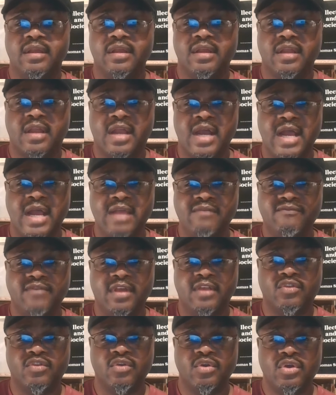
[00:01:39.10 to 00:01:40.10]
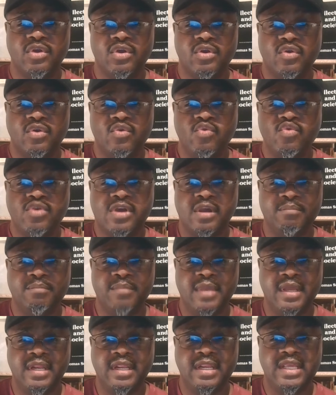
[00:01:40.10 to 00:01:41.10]
Convicts who
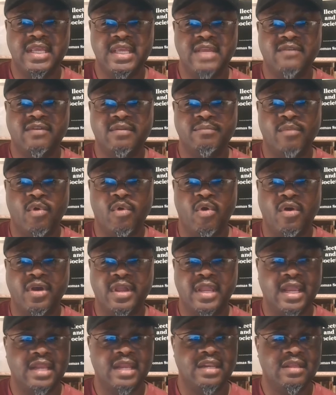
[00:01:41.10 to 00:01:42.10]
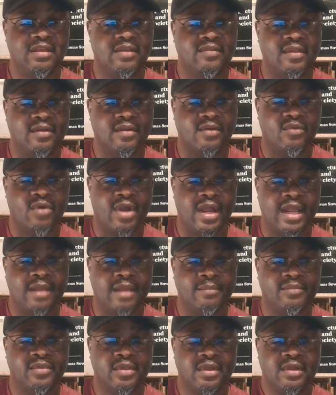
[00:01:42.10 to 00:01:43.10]
committed even more heinous
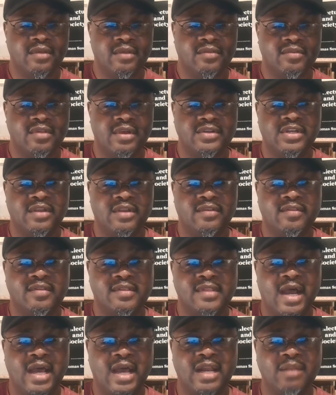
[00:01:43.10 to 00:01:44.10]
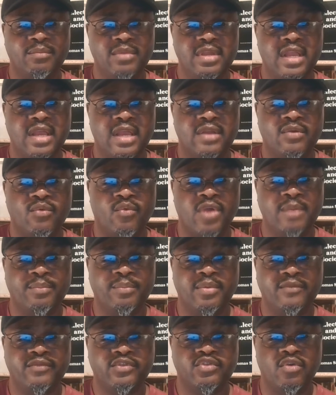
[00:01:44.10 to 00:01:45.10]
crimes, such as sodomy and rape
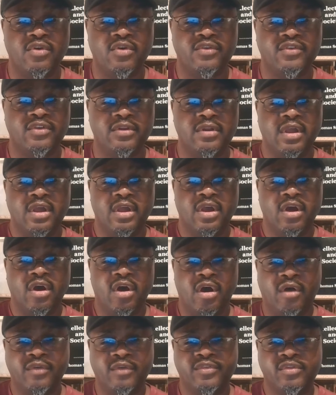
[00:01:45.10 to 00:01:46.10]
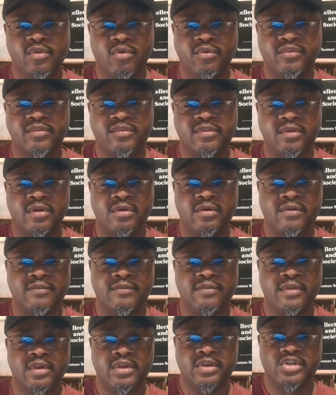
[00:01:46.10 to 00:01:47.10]
of children, also
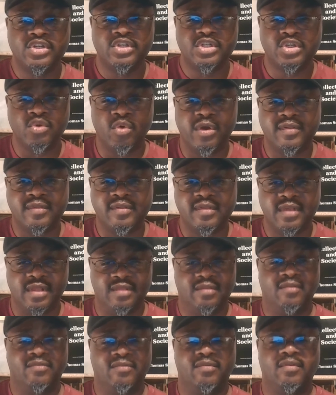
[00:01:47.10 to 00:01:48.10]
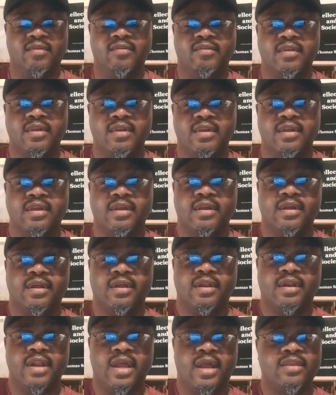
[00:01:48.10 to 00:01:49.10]
served short sentences.
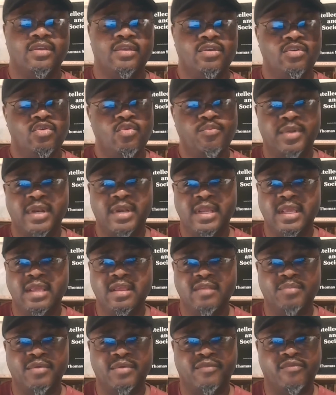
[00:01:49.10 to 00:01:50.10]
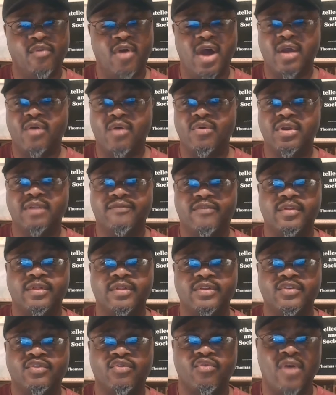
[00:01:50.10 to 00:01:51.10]
Now, you please, before I go any further,
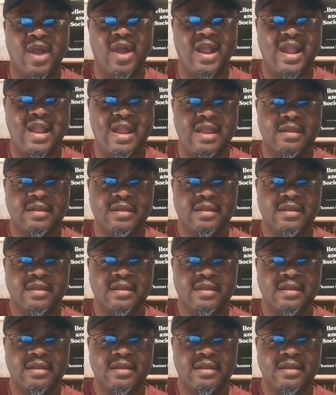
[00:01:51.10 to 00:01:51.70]
try